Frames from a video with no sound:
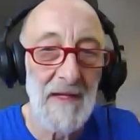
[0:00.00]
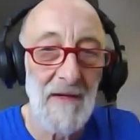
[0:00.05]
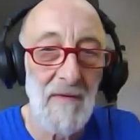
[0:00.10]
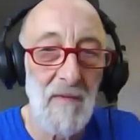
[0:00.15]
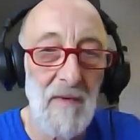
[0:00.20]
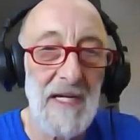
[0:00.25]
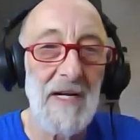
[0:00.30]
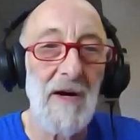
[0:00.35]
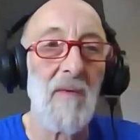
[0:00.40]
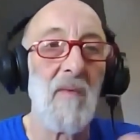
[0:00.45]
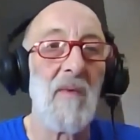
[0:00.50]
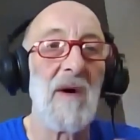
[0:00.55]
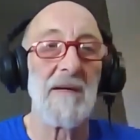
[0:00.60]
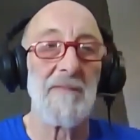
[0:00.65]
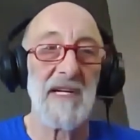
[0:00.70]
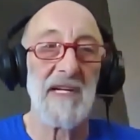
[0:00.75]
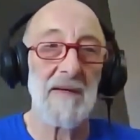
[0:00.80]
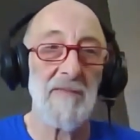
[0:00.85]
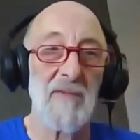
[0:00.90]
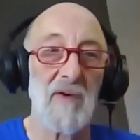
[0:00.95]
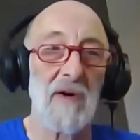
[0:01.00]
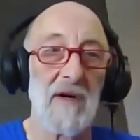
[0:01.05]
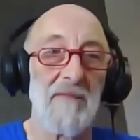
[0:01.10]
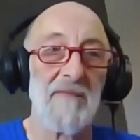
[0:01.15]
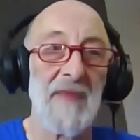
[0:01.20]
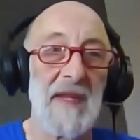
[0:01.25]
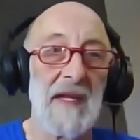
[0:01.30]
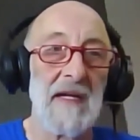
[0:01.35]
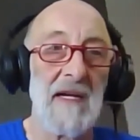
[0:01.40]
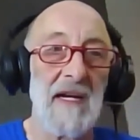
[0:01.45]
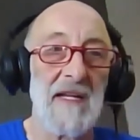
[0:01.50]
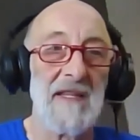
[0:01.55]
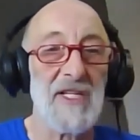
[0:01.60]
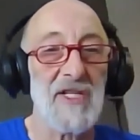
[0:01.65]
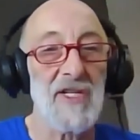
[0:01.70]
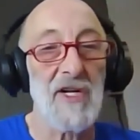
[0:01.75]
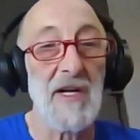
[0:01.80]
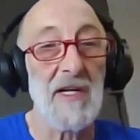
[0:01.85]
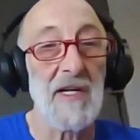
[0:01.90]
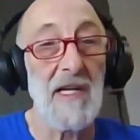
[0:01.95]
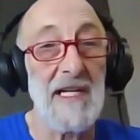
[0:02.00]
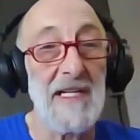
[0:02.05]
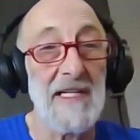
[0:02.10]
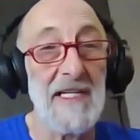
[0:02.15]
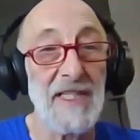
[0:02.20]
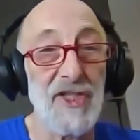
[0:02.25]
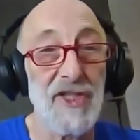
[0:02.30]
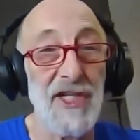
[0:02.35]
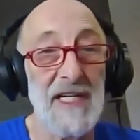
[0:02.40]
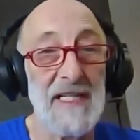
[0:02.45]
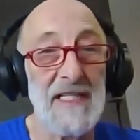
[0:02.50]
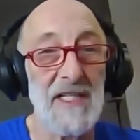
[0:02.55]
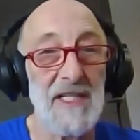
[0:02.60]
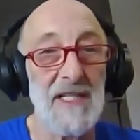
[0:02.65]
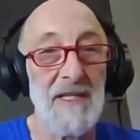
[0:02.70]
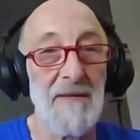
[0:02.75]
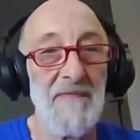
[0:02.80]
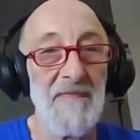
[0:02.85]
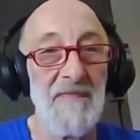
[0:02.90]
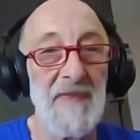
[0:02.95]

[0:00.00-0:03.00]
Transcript: We don't want them anymore. And they started landing jets.